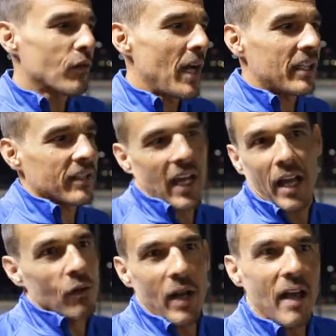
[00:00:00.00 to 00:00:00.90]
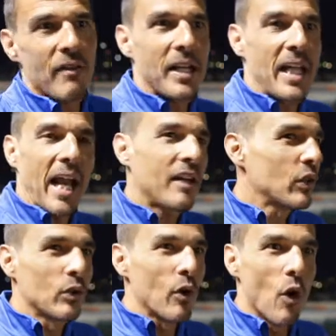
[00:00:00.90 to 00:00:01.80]
of racing, I don't have any
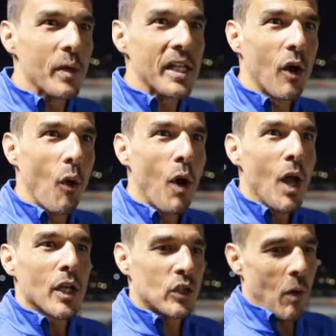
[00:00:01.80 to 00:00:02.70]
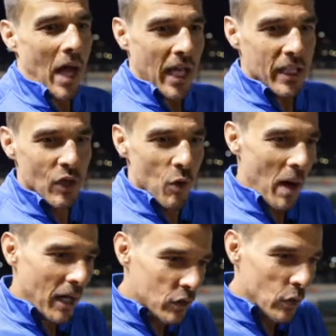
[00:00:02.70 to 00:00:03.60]
attitude or no ego, so I know
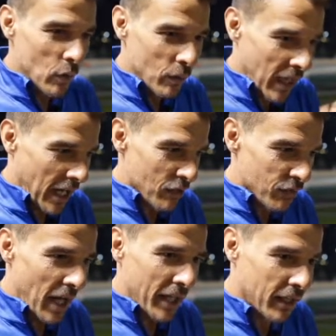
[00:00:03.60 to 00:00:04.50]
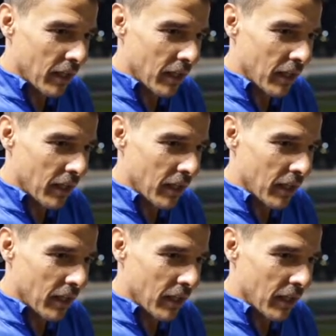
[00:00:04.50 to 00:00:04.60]
where to kind of